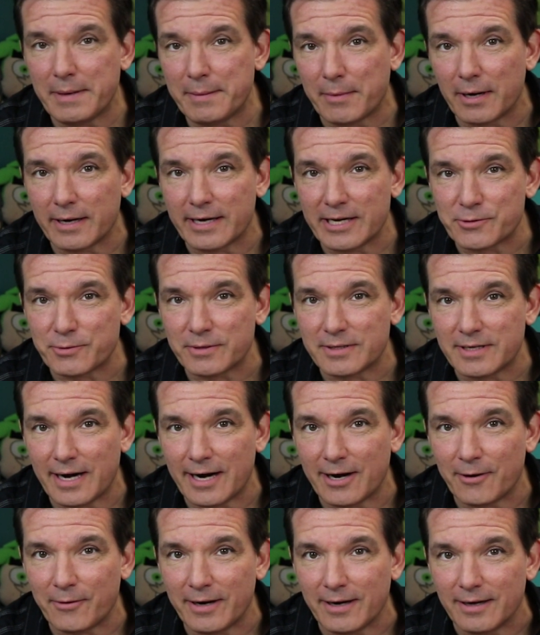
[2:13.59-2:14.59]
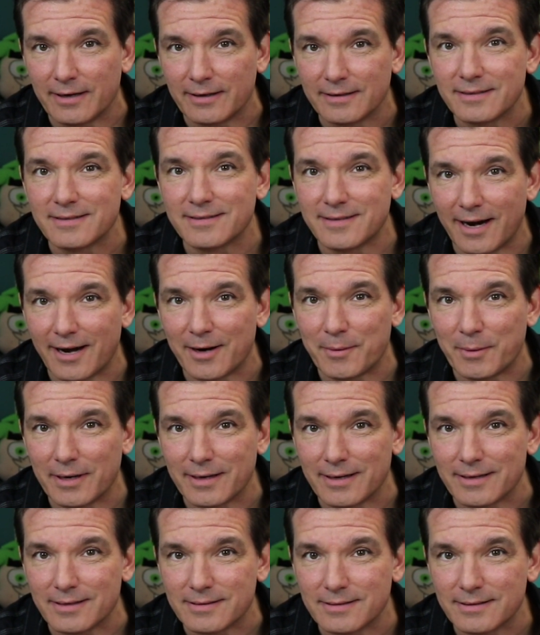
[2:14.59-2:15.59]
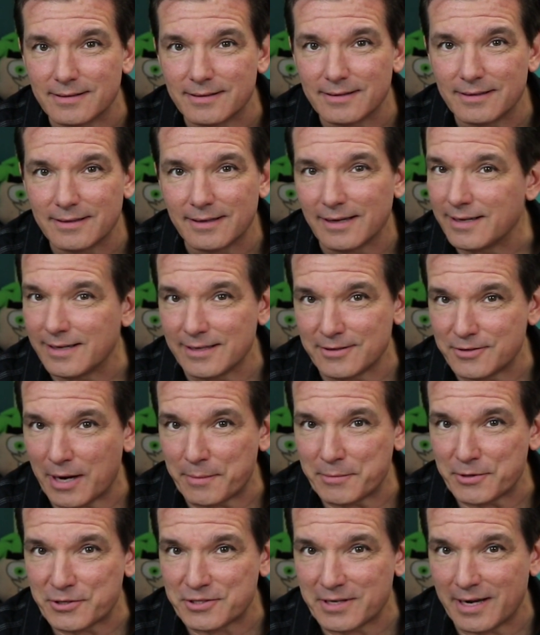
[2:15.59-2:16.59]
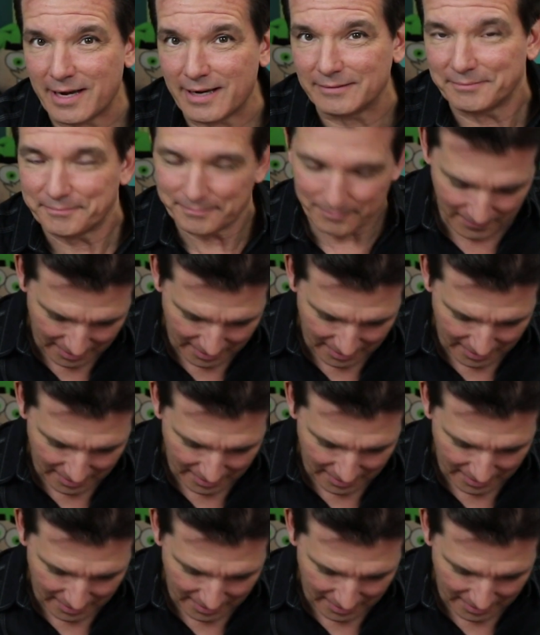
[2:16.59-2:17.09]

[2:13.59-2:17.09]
be monkeys with diarrhea. Dire monkeys. I'm just saying.